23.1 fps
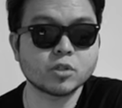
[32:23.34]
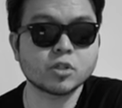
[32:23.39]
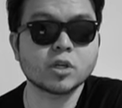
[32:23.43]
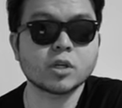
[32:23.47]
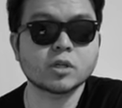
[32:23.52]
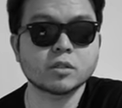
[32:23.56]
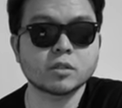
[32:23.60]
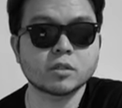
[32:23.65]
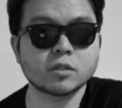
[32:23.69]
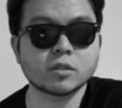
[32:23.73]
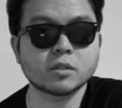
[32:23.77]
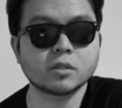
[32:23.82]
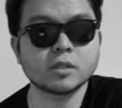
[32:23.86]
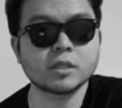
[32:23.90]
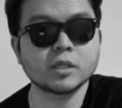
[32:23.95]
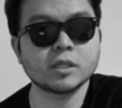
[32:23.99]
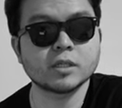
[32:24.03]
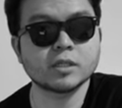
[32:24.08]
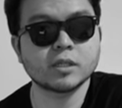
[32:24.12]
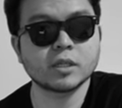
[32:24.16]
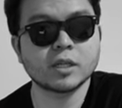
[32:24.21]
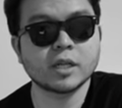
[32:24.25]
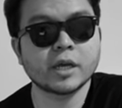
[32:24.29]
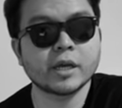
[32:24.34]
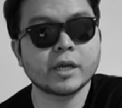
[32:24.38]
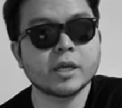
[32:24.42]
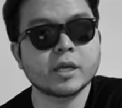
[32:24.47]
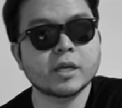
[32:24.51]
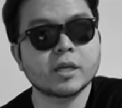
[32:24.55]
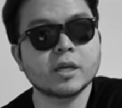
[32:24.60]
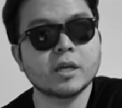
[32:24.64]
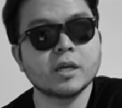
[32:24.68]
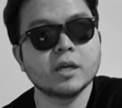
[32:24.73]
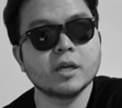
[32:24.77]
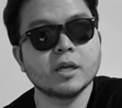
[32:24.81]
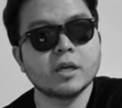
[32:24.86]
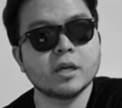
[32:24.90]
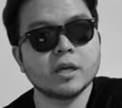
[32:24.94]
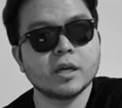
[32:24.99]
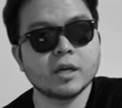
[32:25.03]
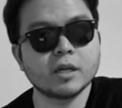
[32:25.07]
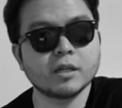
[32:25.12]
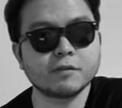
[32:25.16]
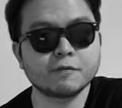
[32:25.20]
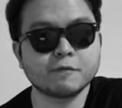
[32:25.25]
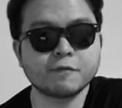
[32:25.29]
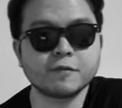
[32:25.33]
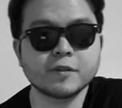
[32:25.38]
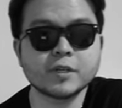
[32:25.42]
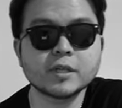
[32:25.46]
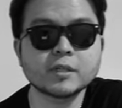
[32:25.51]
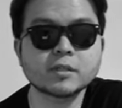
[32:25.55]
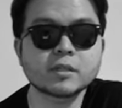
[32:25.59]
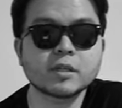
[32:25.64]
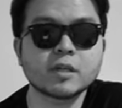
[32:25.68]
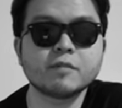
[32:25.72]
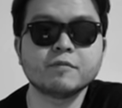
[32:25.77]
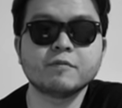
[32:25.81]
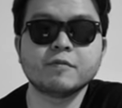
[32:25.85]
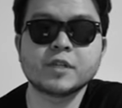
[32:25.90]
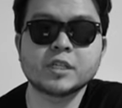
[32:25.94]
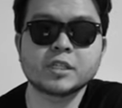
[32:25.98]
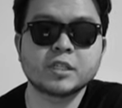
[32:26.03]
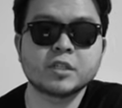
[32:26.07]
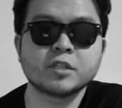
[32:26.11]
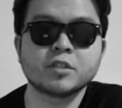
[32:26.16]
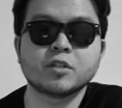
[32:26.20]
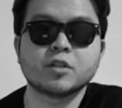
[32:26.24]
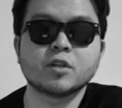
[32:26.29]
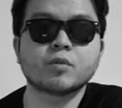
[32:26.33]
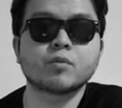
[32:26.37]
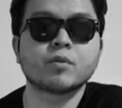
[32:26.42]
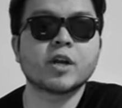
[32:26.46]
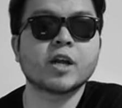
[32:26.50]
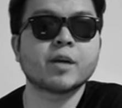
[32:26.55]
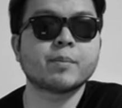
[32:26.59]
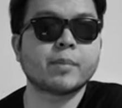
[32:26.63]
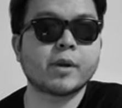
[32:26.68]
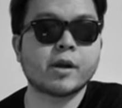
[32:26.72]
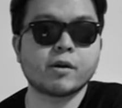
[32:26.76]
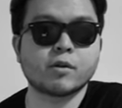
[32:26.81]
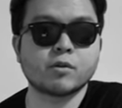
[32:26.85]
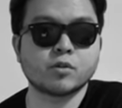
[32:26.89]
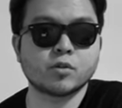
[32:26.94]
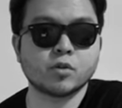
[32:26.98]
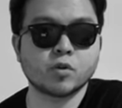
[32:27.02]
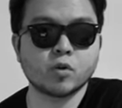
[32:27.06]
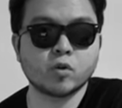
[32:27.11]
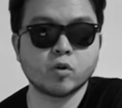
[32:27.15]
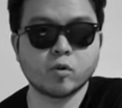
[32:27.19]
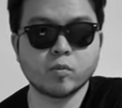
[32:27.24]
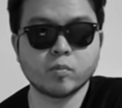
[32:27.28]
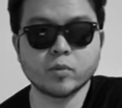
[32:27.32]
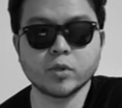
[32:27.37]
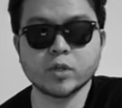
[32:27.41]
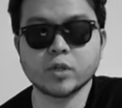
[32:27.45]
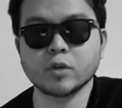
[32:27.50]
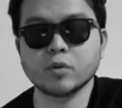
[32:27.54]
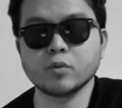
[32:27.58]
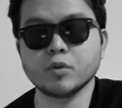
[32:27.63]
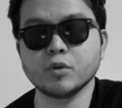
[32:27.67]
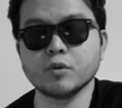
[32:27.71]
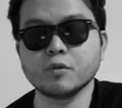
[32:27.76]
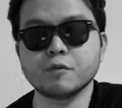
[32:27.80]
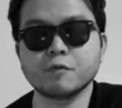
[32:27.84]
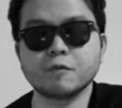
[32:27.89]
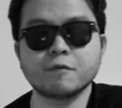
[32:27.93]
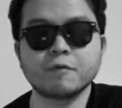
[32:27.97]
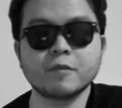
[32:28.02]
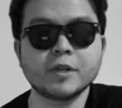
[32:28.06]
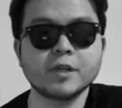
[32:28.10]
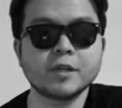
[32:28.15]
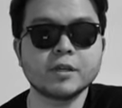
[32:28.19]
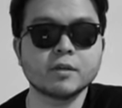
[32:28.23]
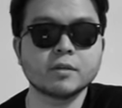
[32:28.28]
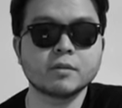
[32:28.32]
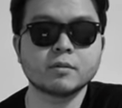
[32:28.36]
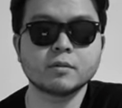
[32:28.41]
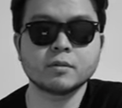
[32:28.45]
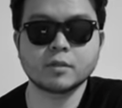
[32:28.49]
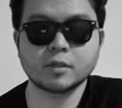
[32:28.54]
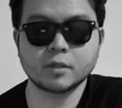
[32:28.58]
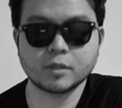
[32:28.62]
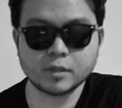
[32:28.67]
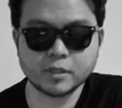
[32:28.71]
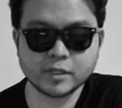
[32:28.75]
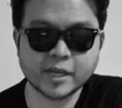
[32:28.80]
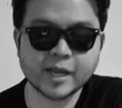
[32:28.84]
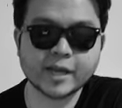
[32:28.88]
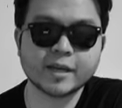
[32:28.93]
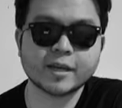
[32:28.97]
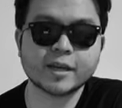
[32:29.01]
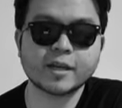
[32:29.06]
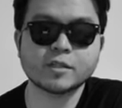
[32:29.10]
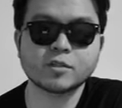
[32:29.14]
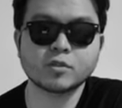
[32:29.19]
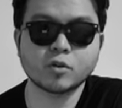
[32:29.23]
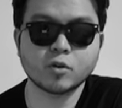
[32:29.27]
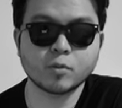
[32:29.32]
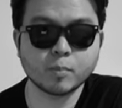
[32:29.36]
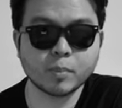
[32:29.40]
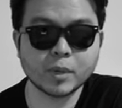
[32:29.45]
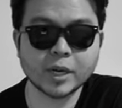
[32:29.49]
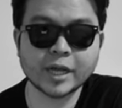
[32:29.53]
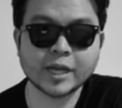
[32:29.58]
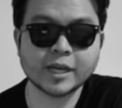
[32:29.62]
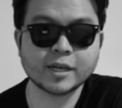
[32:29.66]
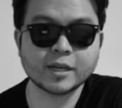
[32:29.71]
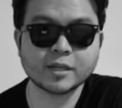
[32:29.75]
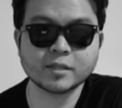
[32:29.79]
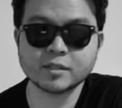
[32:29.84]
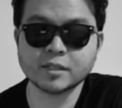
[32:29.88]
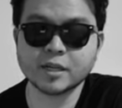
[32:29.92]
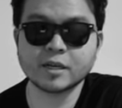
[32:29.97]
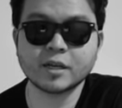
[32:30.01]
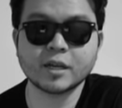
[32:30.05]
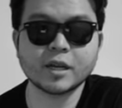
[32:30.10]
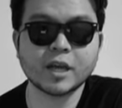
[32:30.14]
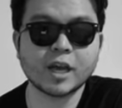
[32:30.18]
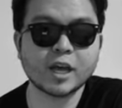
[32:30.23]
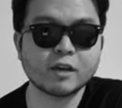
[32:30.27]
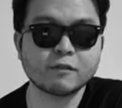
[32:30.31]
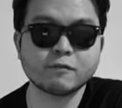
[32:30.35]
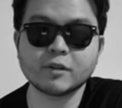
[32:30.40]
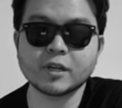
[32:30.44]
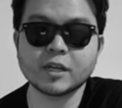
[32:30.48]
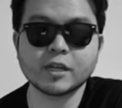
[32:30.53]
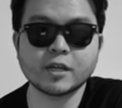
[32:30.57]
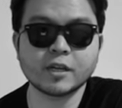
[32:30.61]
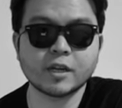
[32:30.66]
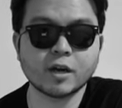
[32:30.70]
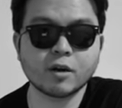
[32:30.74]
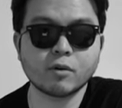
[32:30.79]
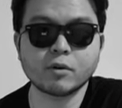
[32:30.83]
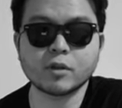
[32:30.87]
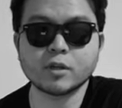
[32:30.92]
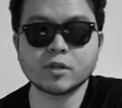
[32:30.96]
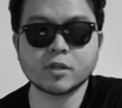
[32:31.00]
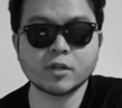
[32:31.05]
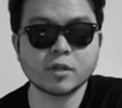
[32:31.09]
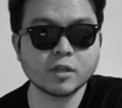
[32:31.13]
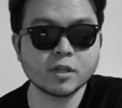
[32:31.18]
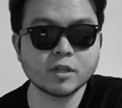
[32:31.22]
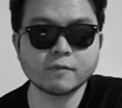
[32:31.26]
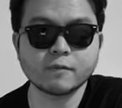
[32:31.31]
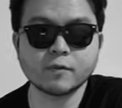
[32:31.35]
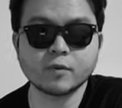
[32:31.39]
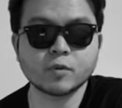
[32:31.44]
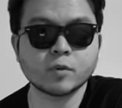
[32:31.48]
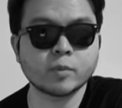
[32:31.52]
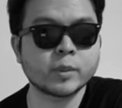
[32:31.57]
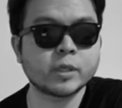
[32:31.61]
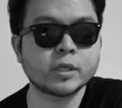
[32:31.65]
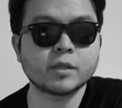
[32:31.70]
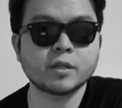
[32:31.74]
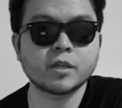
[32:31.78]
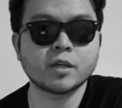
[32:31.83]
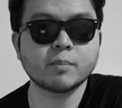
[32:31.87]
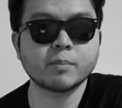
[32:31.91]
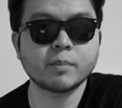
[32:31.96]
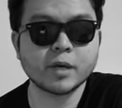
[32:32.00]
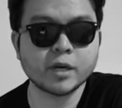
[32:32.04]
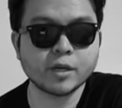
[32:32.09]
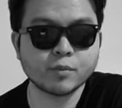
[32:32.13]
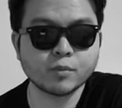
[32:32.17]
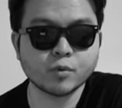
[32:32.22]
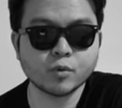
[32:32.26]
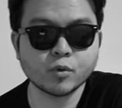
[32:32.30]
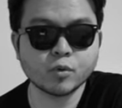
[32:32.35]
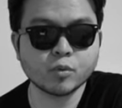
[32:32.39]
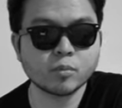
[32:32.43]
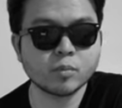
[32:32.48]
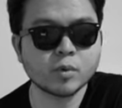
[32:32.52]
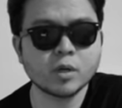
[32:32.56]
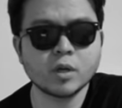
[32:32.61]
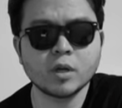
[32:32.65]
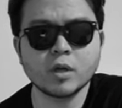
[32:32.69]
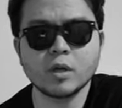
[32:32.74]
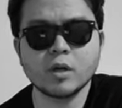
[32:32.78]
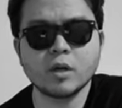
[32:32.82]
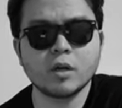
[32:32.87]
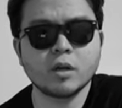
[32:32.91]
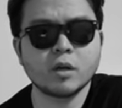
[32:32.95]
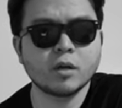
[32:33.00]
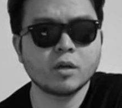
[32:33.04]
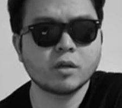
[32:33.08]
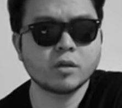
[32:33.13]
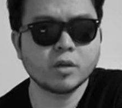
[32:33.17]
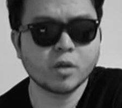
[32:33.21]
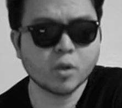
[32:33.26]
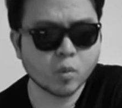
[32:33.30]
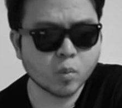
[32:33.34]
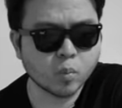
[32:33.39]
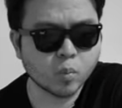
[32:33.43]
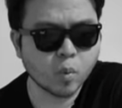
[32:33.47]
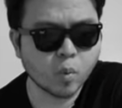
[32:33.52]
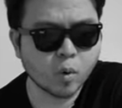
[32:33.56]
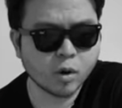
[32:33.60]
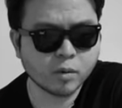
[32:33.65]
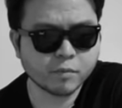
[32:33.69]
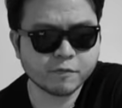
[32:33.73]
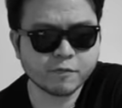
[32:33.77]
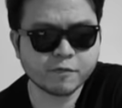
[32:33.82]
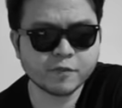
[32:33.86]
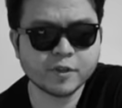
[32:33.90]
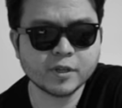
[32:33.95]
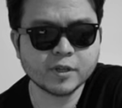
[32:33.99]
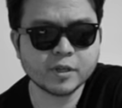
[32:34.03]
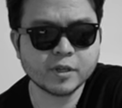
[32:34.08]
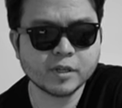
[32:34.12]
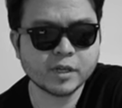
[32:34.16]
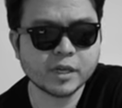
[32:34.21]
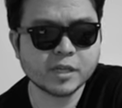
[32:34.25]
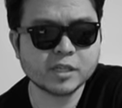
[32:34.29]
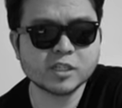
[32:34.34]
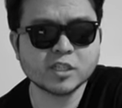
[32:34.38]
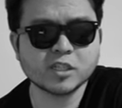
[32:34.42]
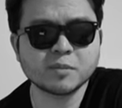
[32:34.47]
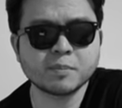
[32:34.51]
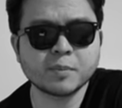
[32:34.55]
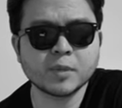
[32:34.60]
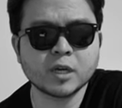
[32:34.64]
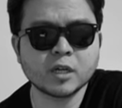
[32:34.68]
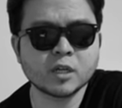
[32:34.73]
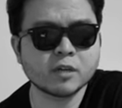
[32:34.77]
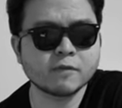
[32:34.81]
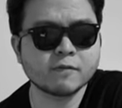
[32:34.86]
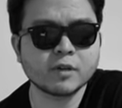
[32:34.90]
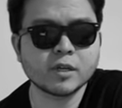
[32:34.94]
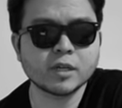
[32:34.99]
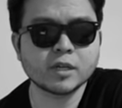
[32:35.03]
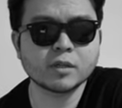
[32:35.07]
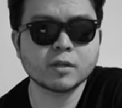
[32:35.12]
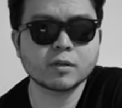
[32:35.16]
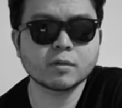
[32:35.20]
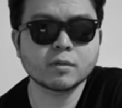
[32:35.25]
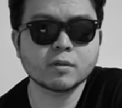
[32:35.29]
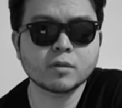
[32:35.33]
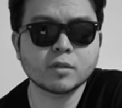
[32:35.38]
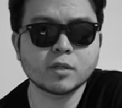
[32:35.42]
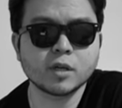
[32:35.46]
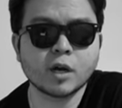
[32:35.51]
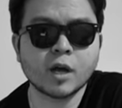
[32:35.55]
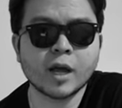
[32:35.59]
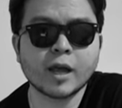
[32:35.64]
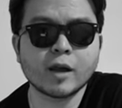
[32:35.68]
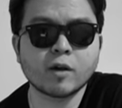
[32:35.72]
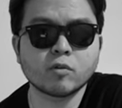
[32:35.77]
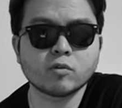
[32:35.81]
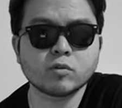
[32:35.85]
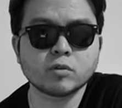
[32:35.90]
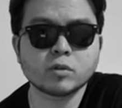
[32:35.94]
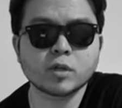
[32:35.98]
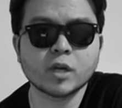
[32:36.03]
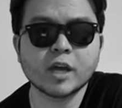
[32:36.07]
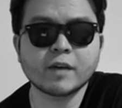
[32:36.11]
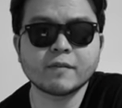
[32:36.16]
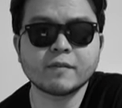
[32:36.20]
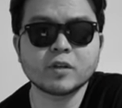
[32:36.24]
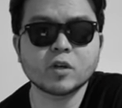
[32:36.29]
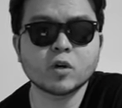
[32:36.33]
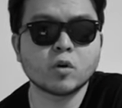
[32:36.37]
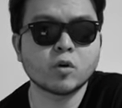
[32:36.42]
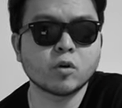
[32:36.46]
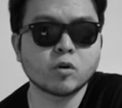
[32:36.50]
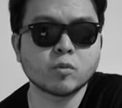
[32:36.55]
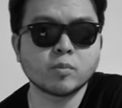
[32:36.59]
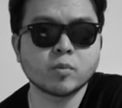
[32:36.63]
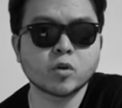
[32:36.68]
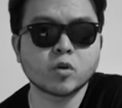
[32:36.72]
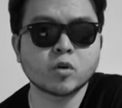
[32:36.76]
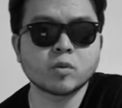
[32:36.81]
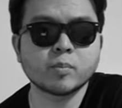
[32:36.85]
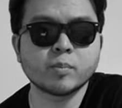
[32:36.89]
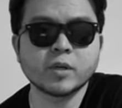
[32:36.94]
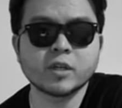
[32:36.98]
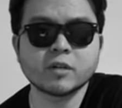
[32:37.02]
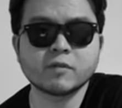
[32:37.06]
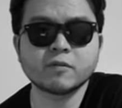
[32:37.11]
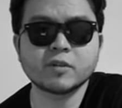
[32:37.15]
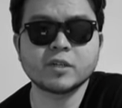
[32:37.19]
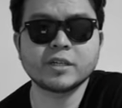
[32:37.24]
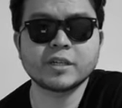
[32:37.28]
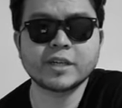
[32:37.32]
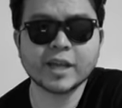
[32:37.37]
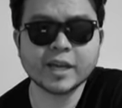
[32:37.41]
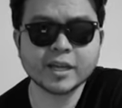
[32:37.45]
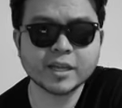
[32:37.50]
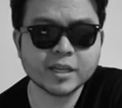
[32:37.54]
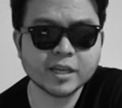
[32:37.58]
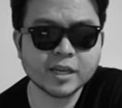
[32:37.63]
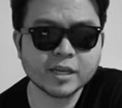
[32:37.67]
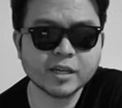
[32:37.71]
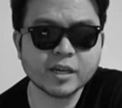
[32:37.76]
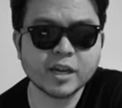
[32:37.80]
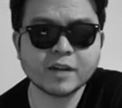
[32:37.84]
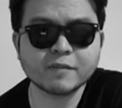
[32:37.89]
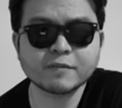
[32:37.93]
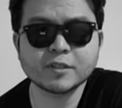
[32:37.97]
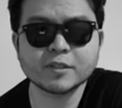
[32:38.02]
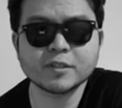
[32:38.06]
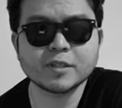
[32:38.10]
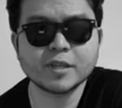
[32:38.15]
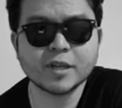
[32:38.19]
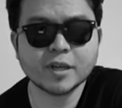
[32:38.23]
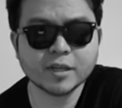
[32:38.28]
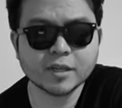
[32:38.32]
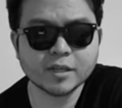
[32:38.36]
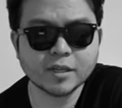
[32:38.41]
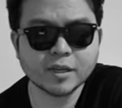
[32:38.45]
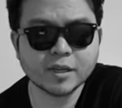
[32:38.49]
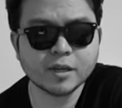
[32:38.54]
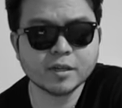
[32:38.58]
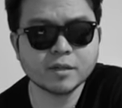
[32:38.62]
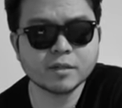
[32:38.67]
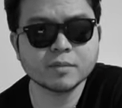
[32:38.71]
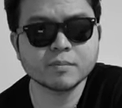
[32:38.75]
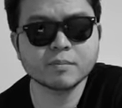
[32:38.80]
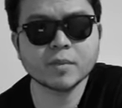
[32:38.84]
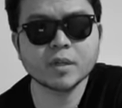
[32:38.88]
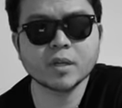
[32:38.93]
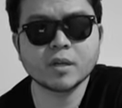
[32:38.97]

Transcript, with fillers: justice. It's like, it feels like visiting your grandparents' home. You know, you feel the decades-old blankets that they have laid out in the living room and in their bedroom, the warm feeling and smell of like the house having home-cooked meal for decade after decade,